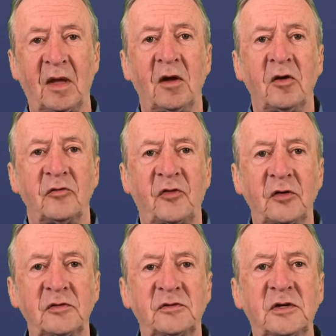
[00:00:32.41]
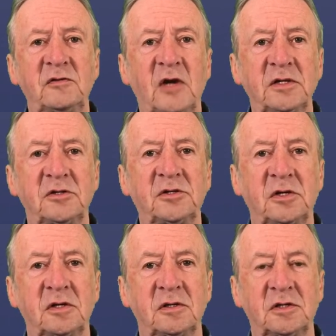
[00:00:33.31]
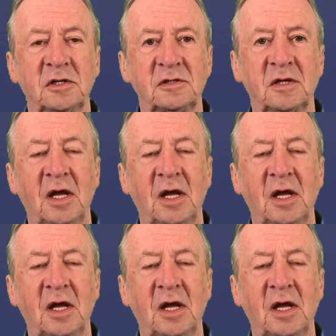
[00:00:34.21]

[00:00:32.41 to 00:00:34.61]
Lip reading: Fonts in Wren's churches,